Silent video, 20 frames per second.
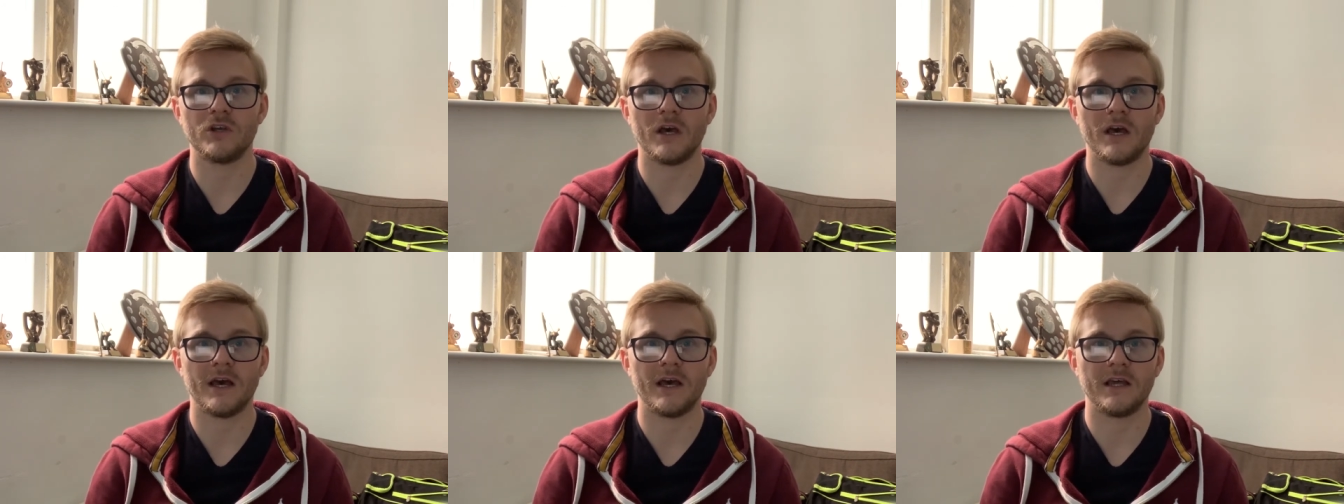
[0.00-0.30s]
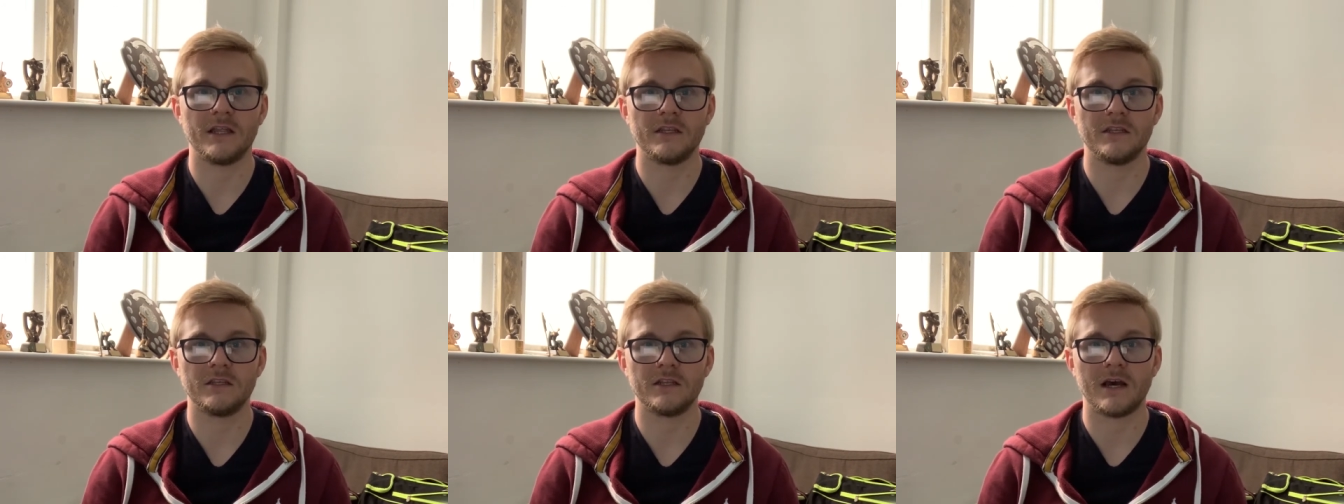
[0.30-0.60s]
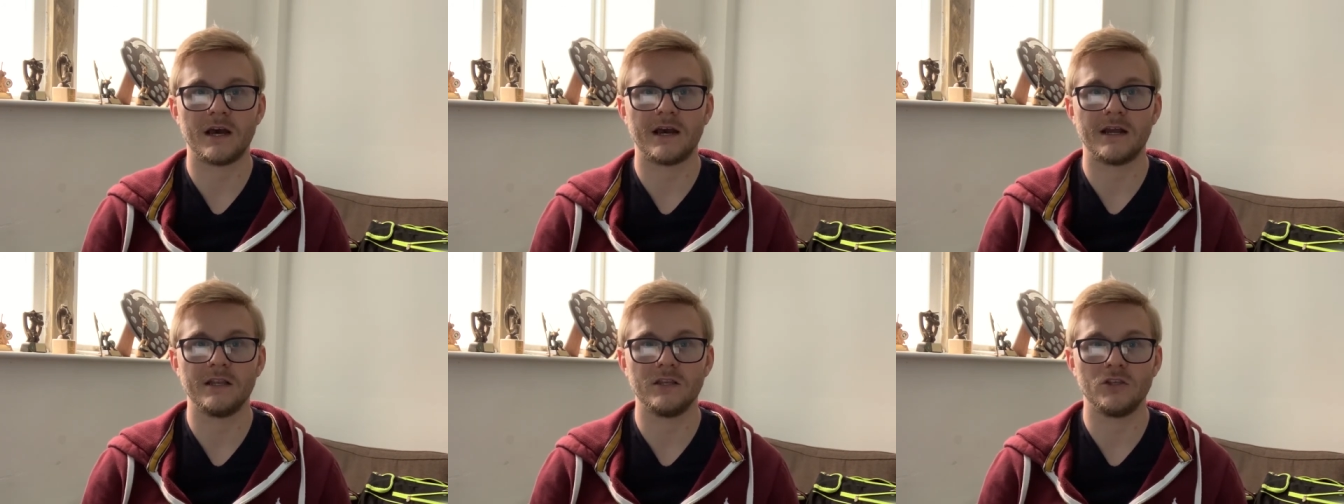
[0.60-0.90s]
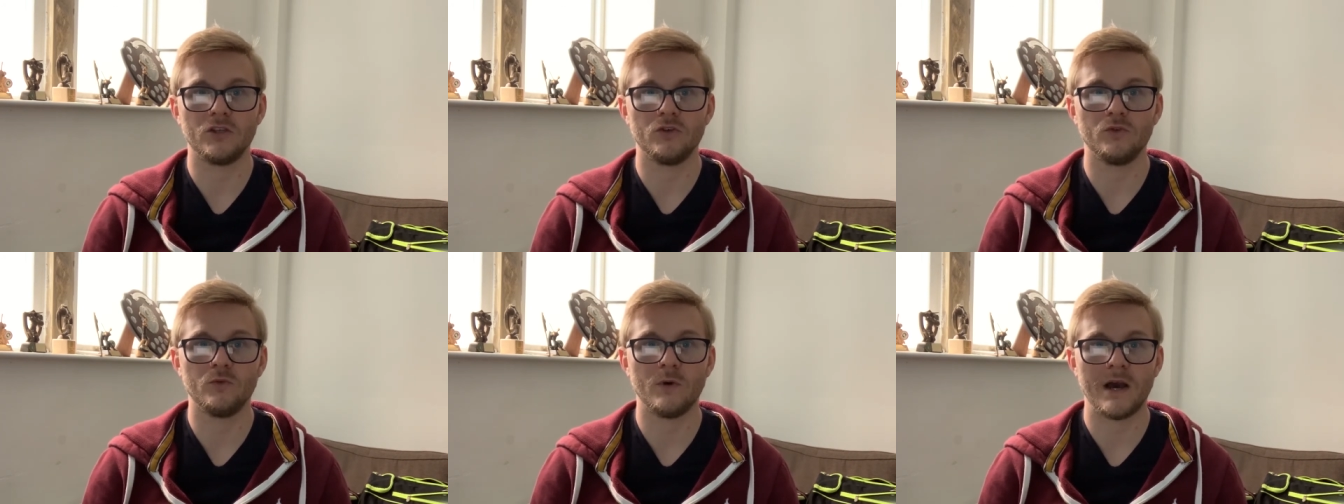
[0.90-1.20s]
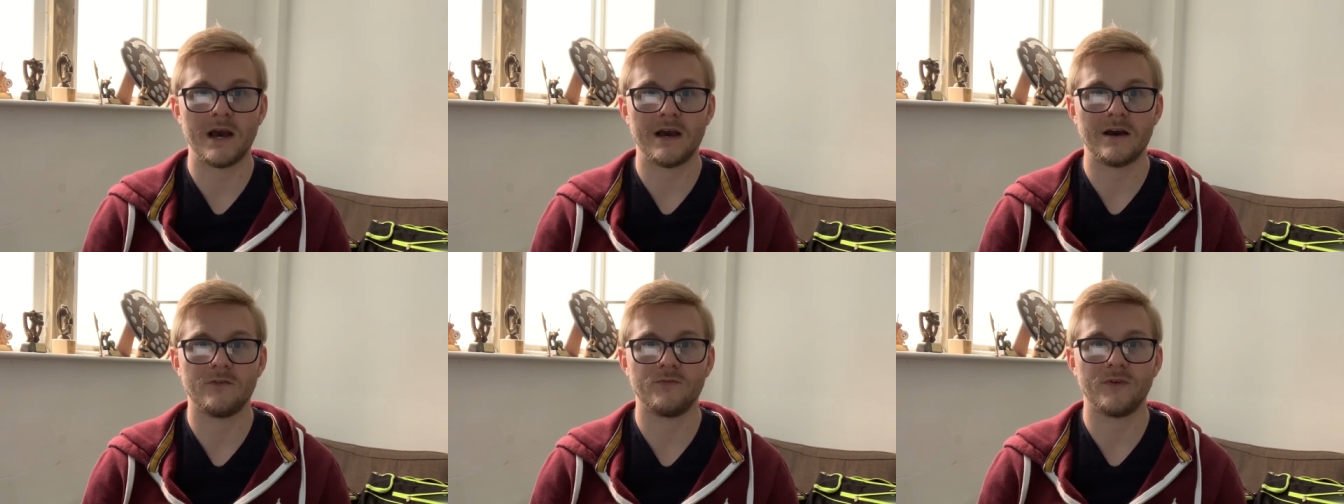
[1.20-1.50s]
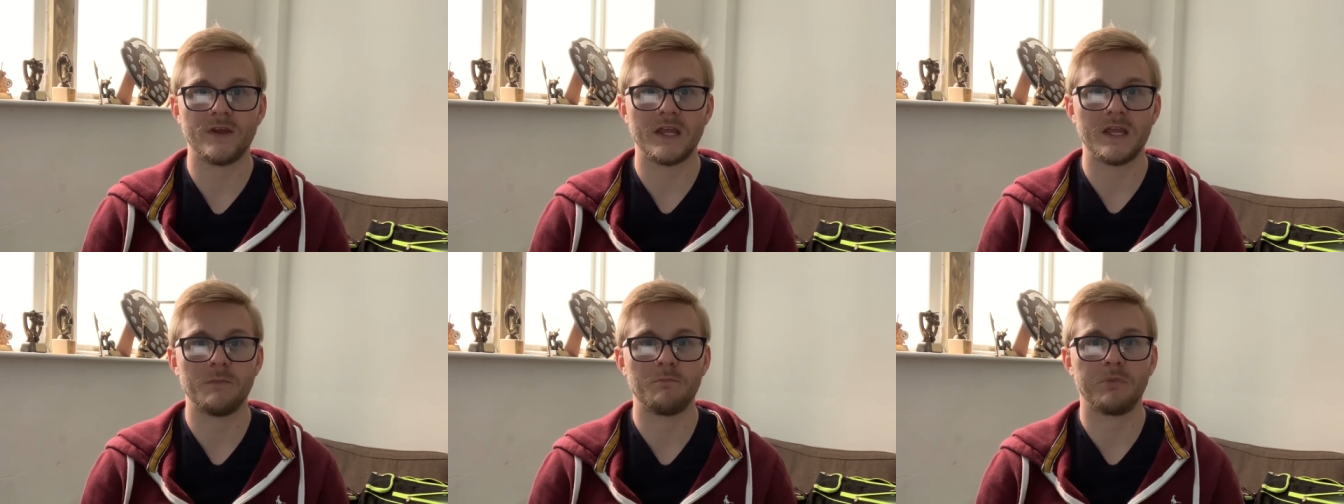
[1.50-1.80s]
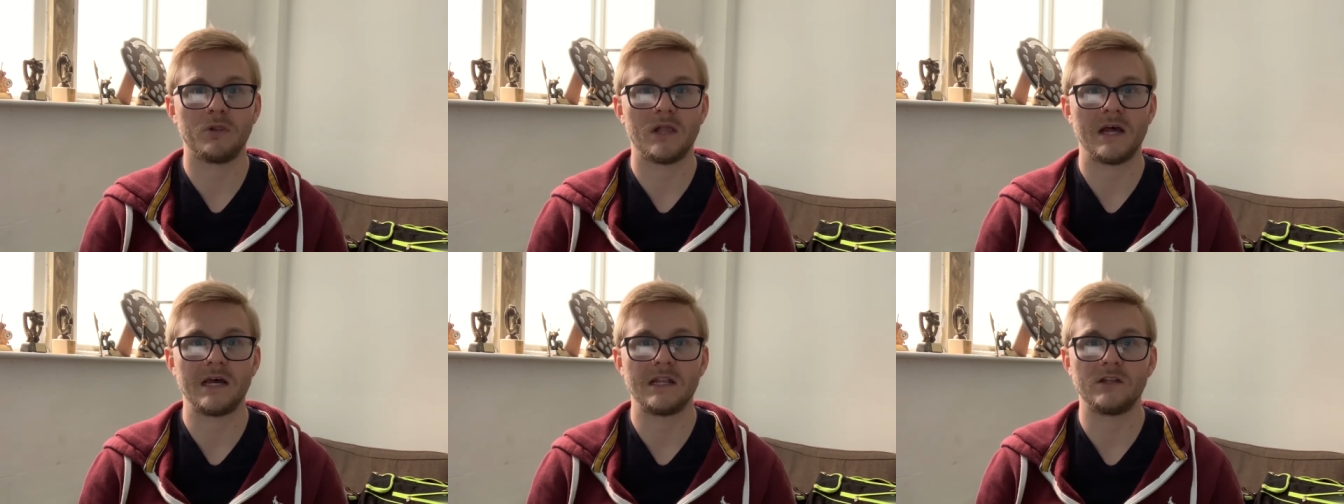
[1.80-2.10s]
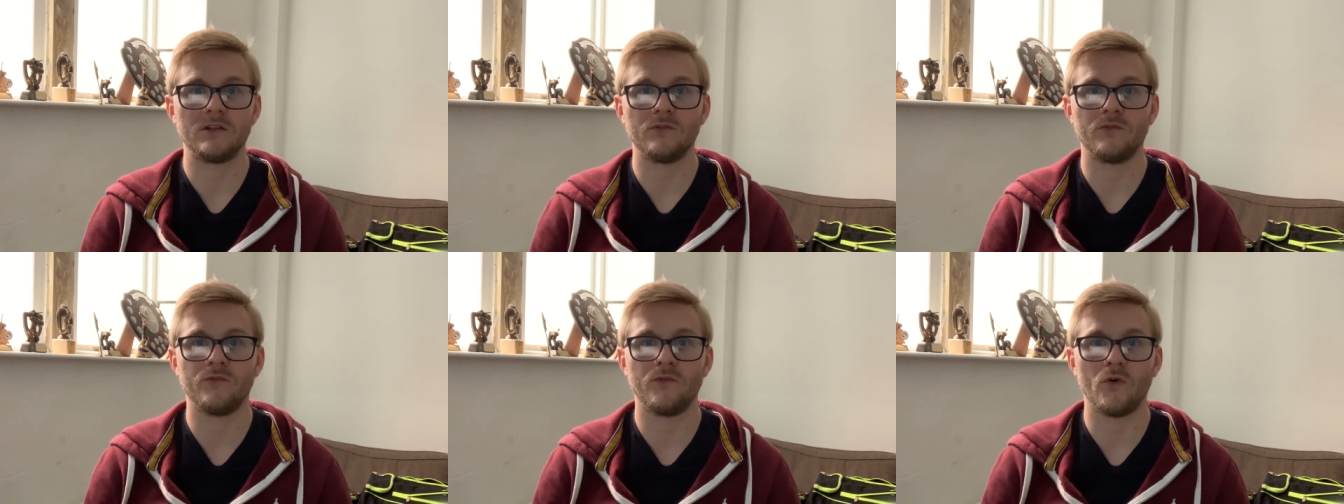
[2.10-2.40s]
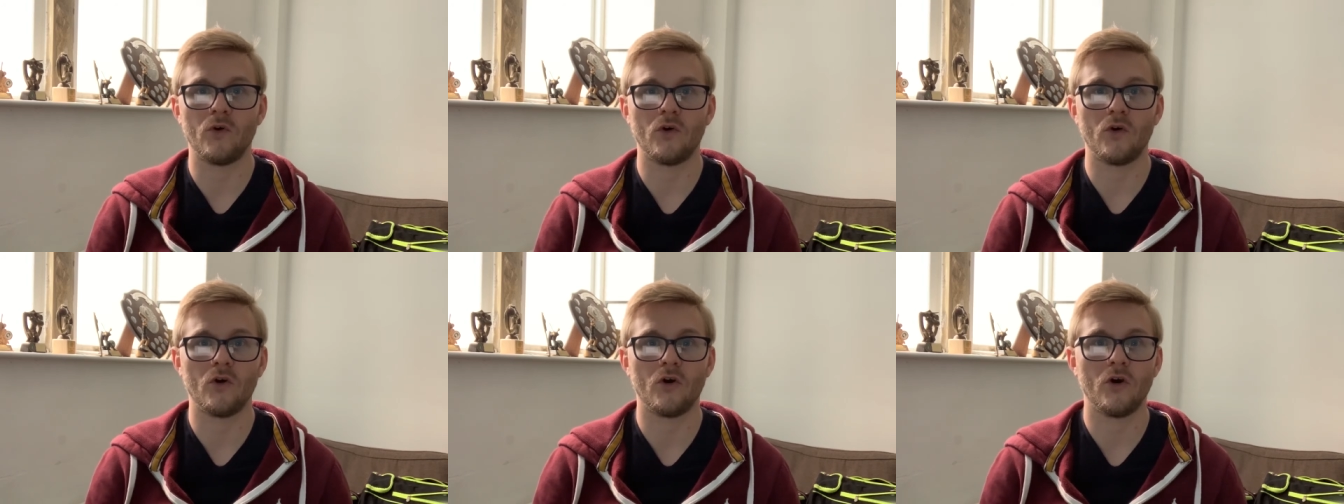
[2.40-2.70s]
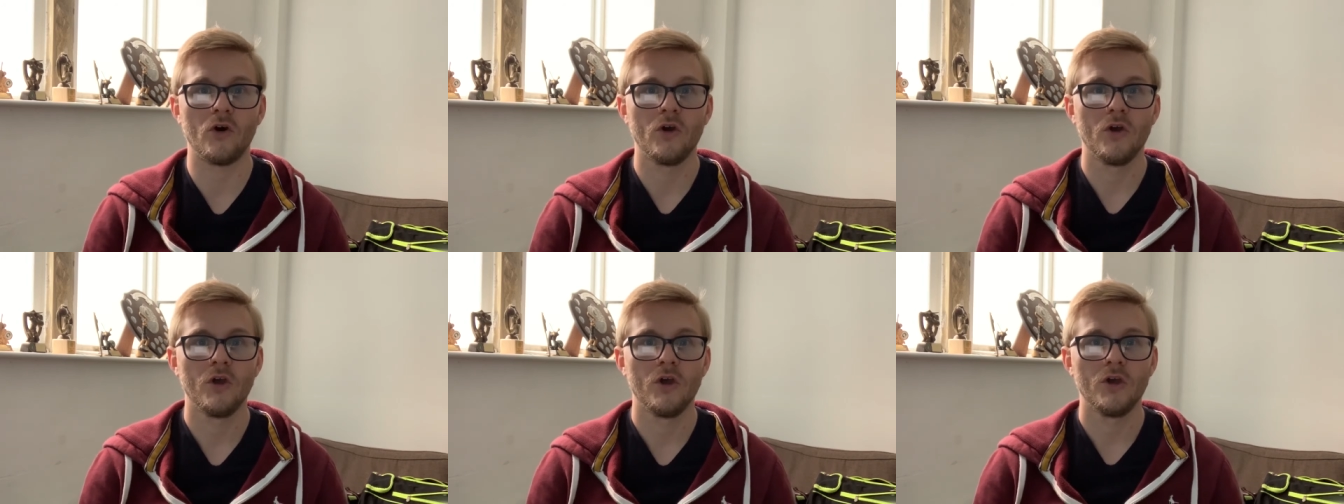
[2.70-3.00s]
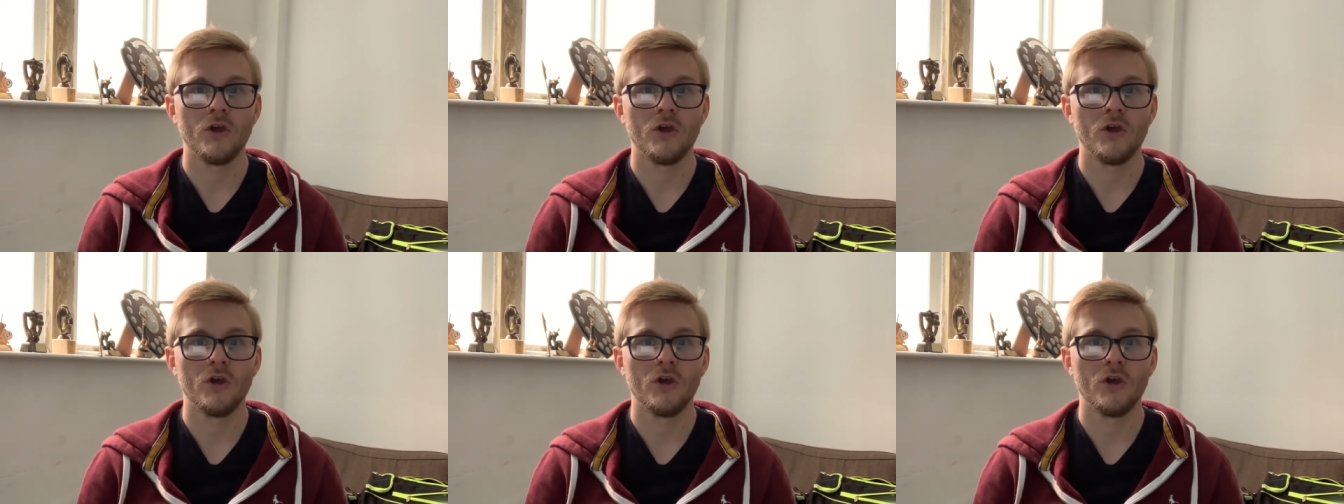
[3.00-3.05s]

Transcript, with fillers: And I do have a plan for